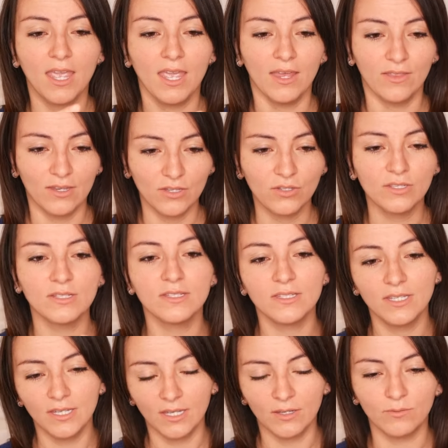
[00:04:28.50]
And then you can
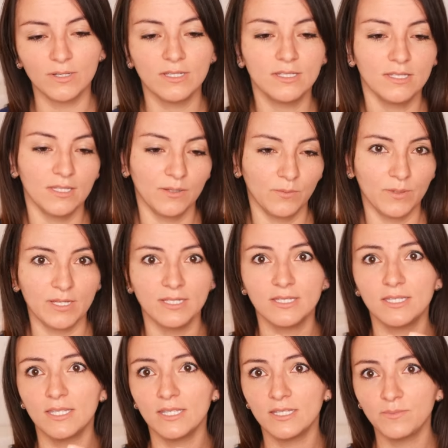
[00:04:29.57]
sing. Witsy,
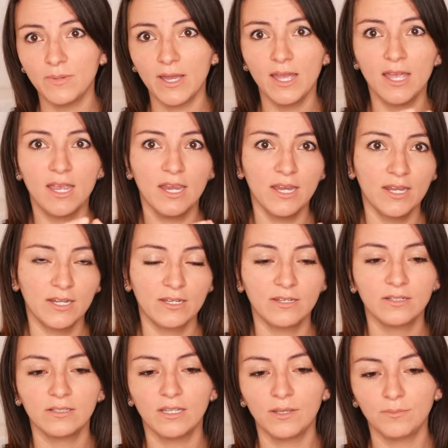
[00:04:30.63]
witsy
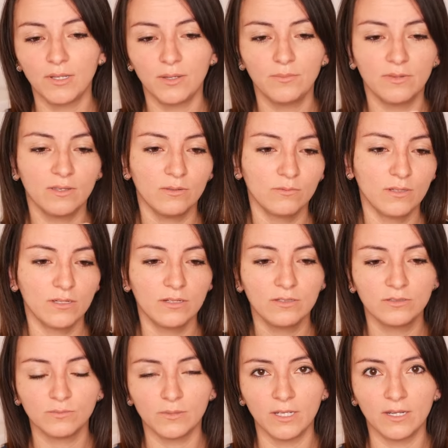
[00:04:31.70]
spider climbed up the
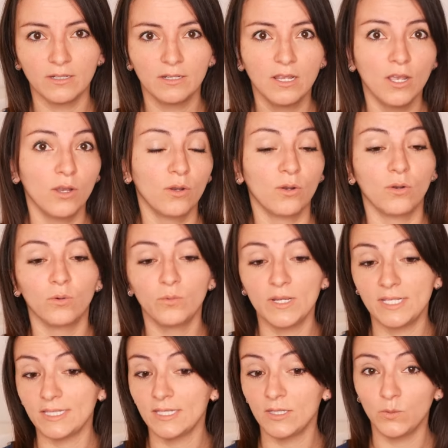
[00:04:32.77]
water slime. Or
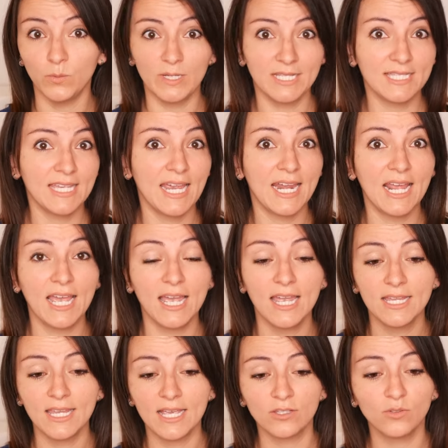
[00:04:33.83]
witsy, witsy
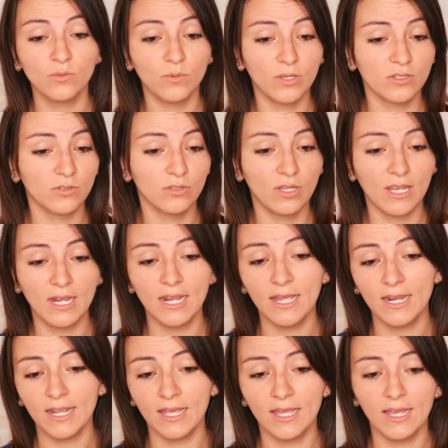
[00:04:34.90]
araña subiste
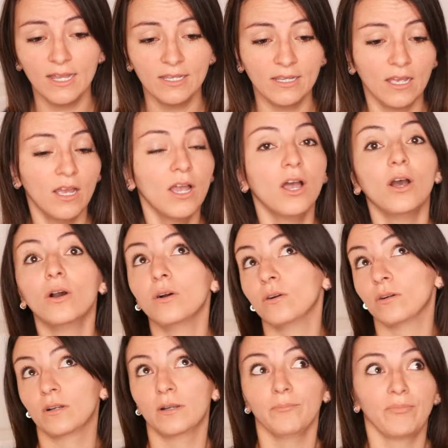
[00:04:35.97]
la araña.
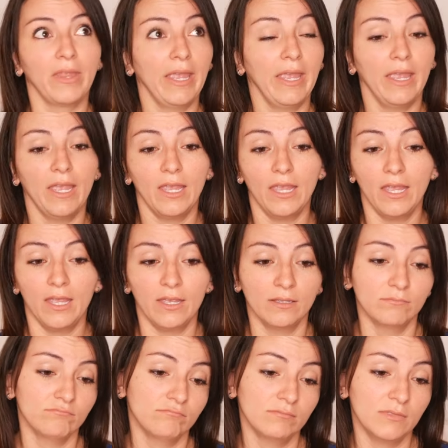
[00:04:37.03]
Or,
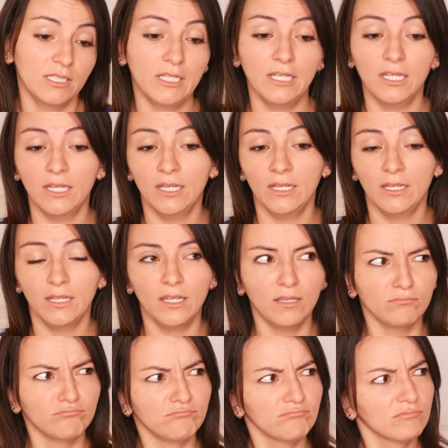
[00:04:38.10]

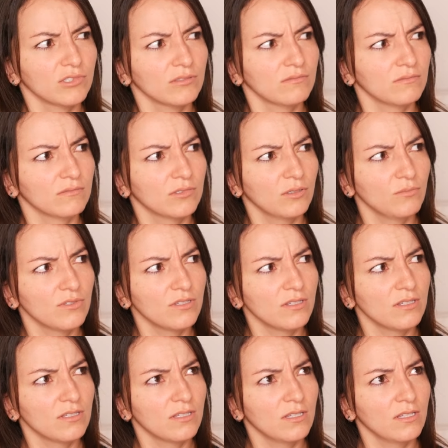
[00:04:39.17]
¿cómo se
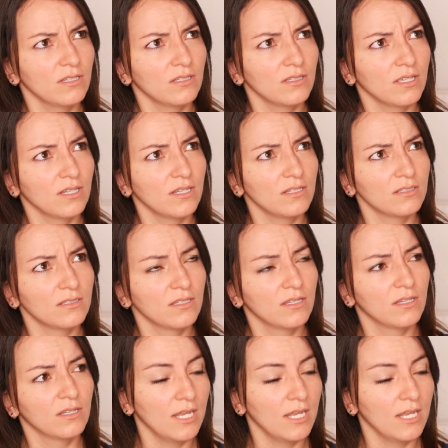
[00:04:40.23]
dice en danés?